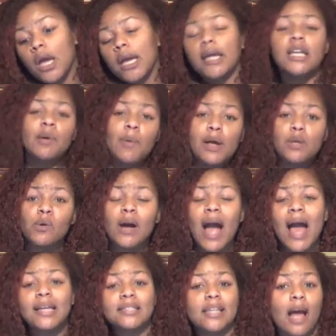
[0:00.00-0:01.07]
Anyway, you
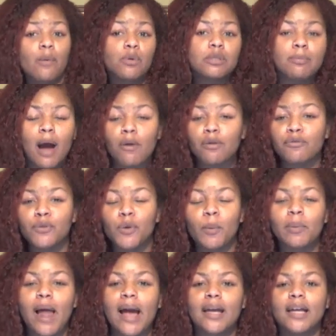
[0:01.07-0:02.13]
guys, that was my review
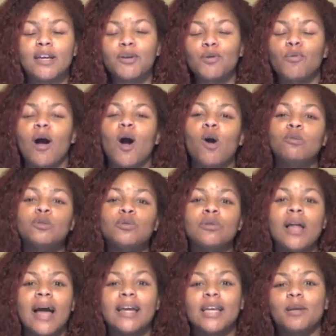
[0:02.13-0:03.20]
of Black Ink Crew. I hope you
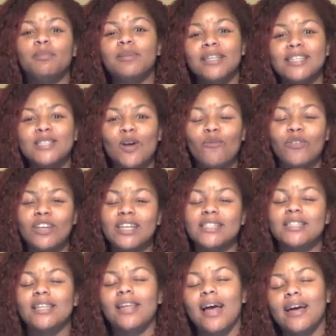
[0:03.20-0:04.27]
like it. Please don't
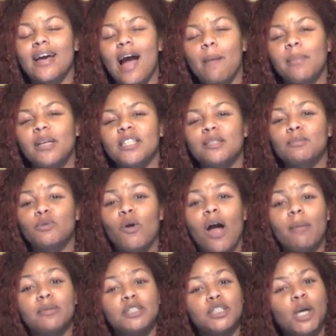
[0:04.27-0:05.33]
forget to like, comment, and
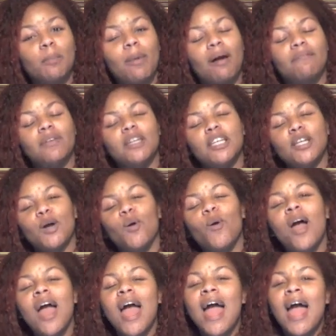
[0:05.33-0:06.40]
subscribe, and share my
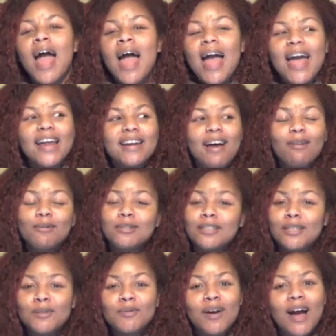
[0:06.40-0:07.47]
video. And I will
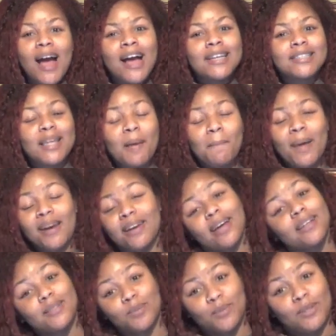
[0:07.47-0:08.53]
see you guys in my
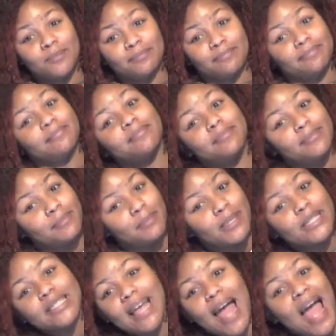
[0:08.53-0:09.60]
next one.
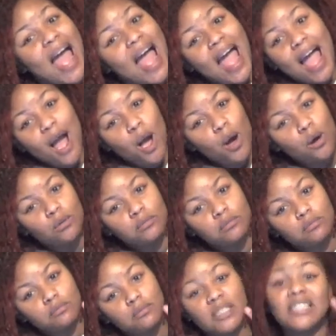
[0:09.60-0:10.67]
Peace out.
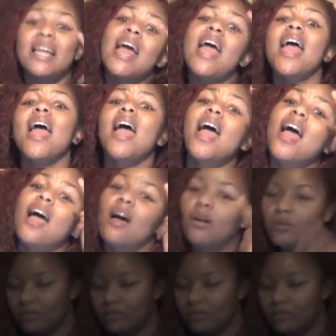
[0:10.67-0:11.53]
Peace out.